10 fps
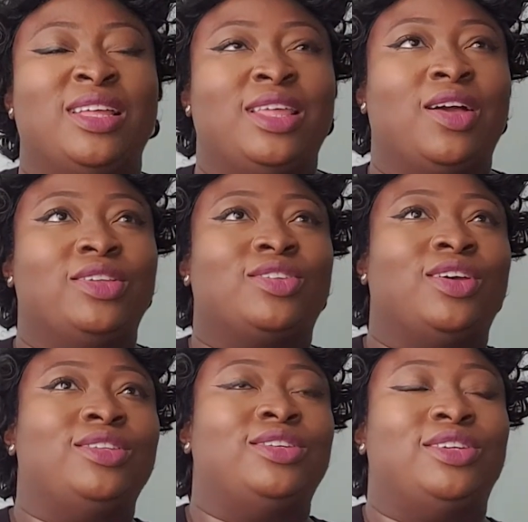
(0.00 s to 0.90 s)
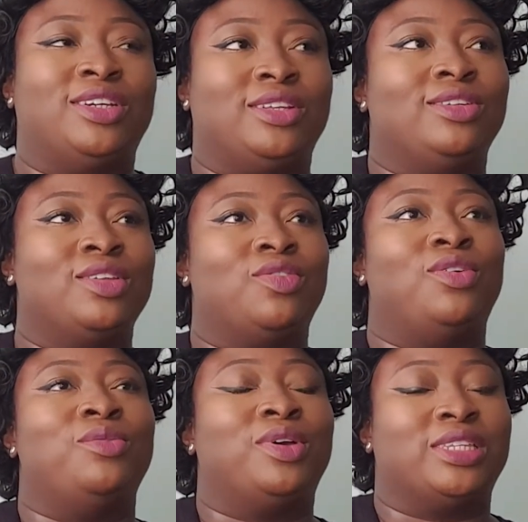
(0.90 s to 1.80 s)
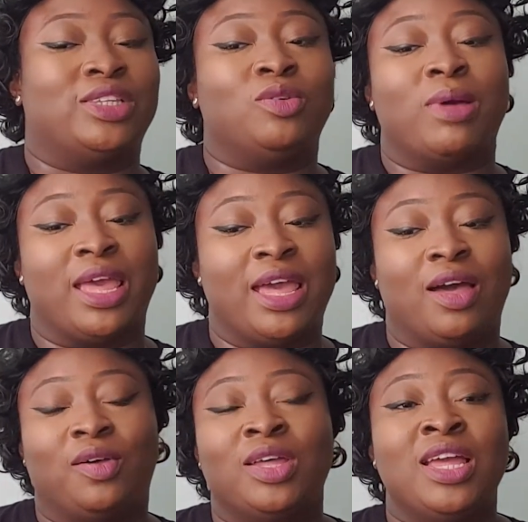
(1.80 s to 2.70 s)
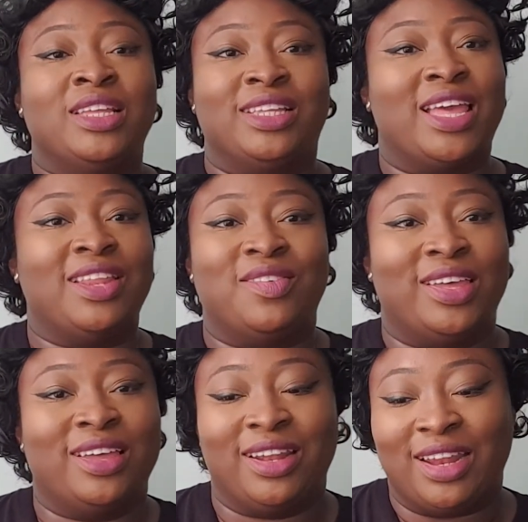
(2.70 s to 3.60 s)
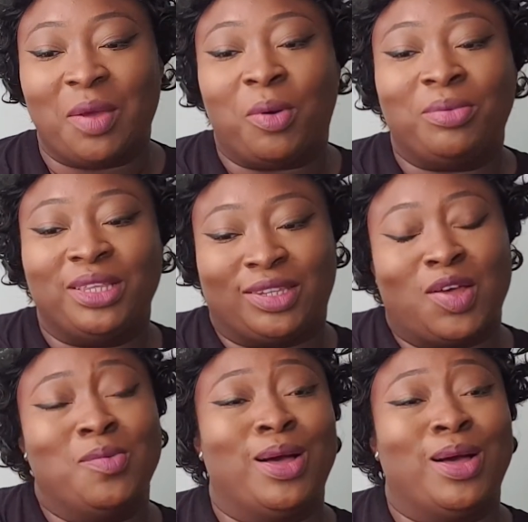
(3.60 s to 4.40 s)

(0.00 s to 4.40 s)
I think I was going to church. I'm looking for a wig because I took my hair out. So yeah, anyway, and then I popped this on.